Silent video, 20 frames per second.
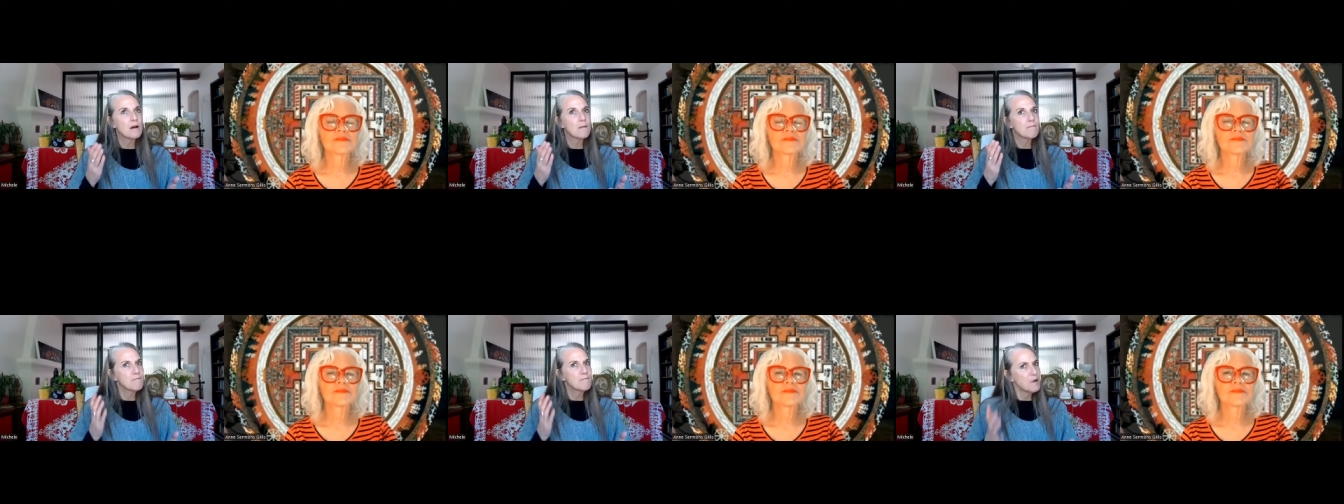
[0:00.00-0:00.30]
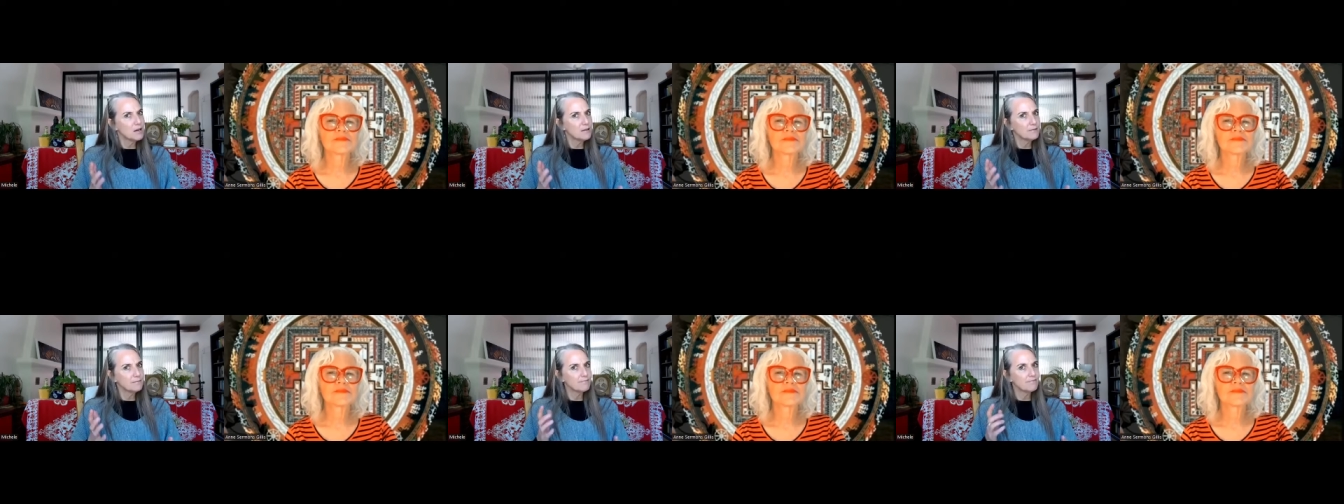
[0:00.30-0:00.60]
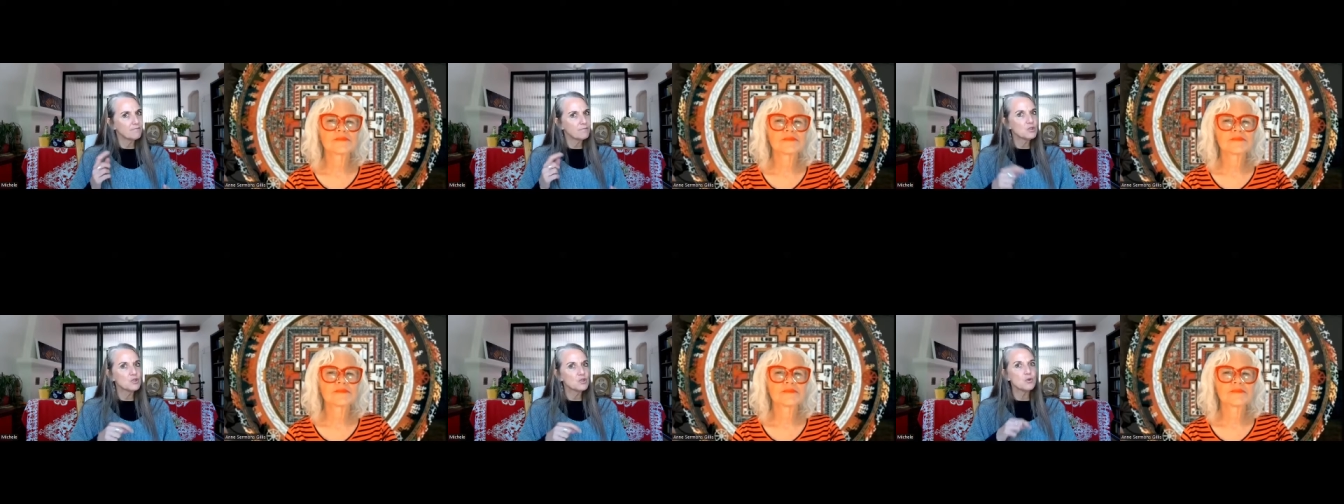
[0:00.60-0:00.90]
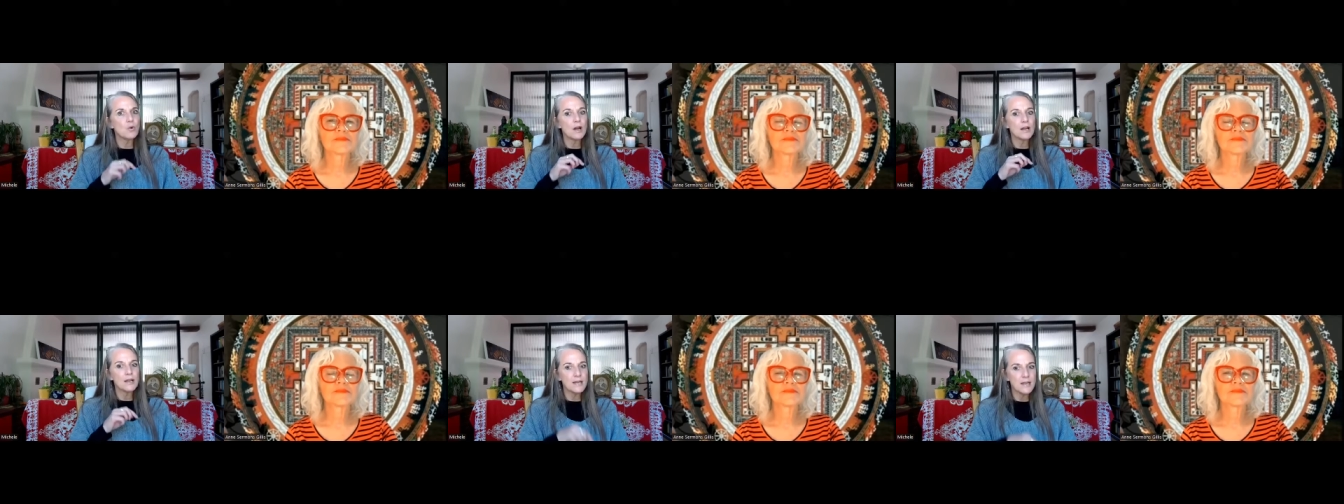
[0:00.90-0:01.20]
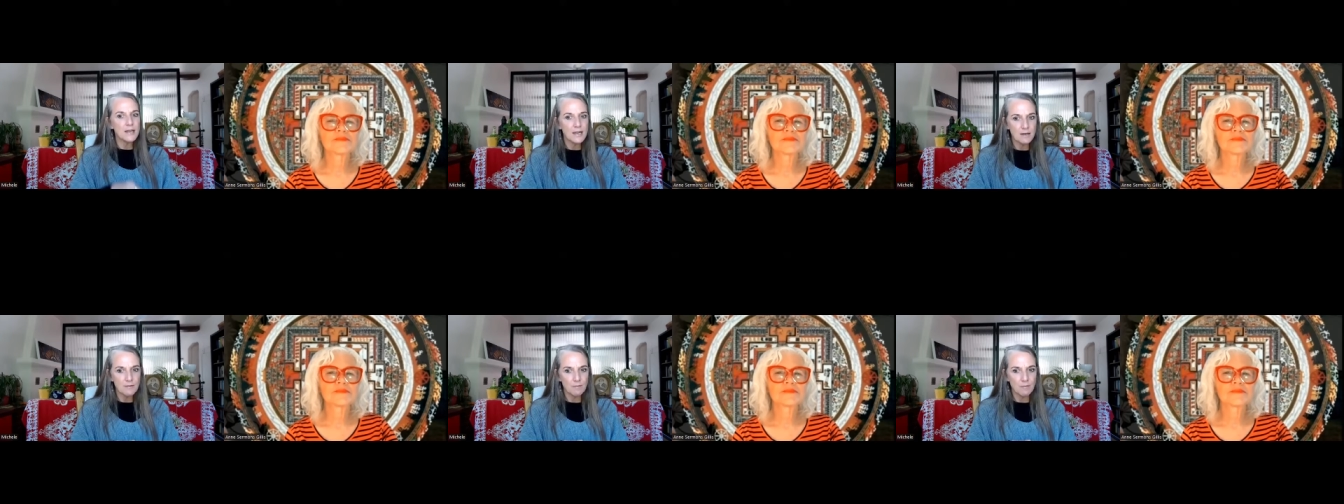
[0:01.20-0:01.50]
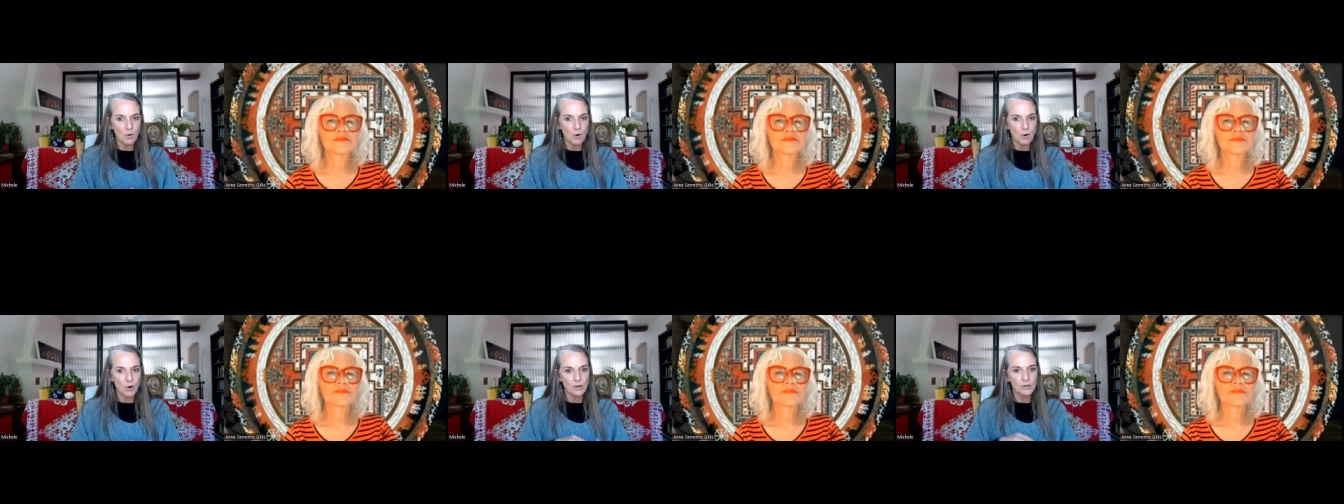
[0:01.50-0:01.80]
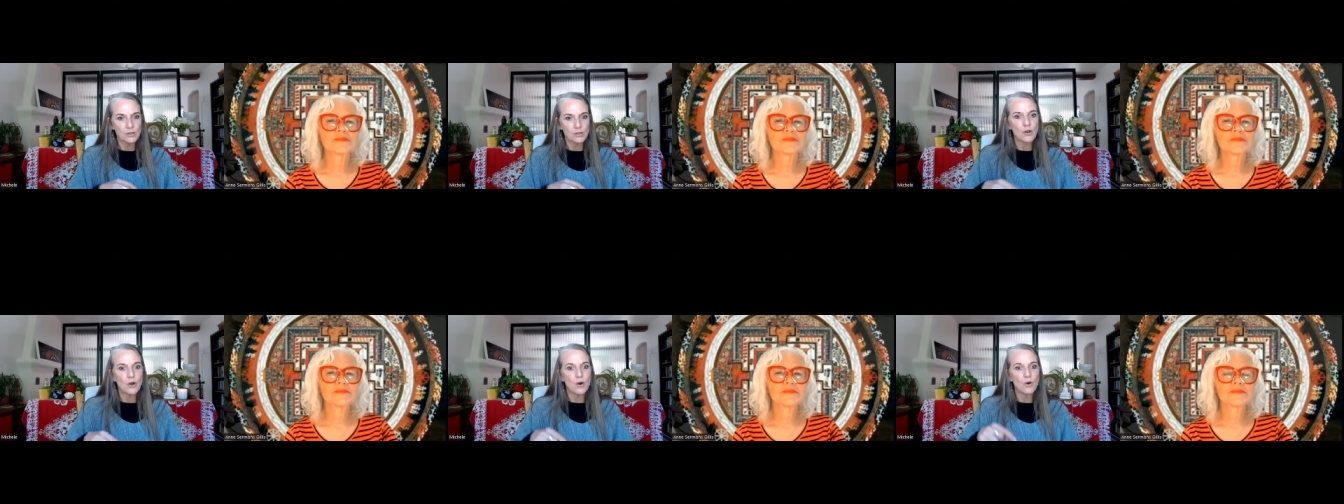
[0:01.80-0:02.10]
but do I need more?
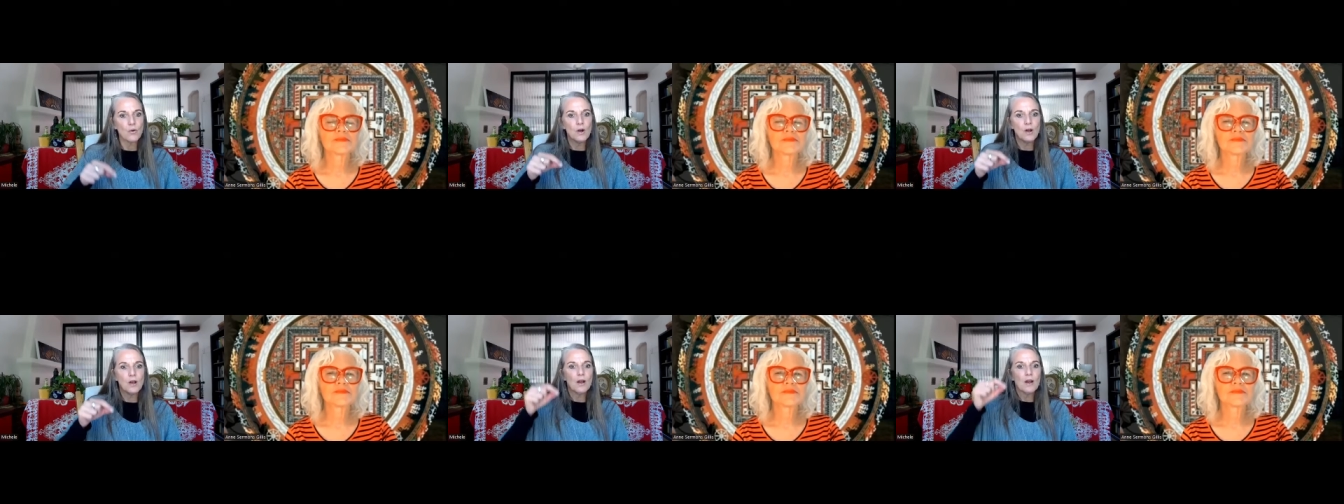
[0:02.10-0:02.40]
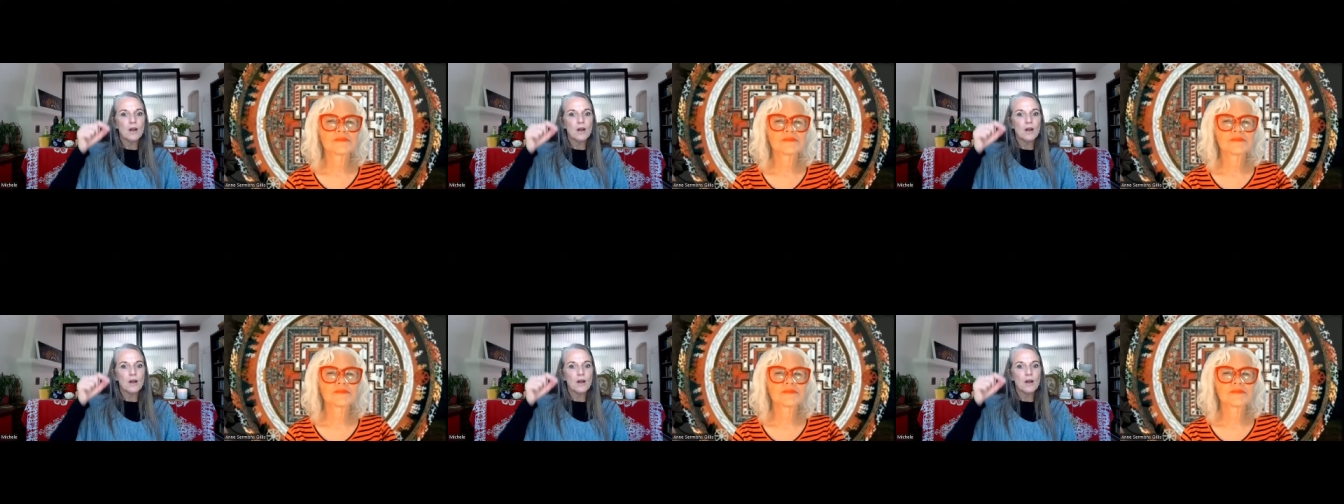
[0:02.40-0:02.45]
So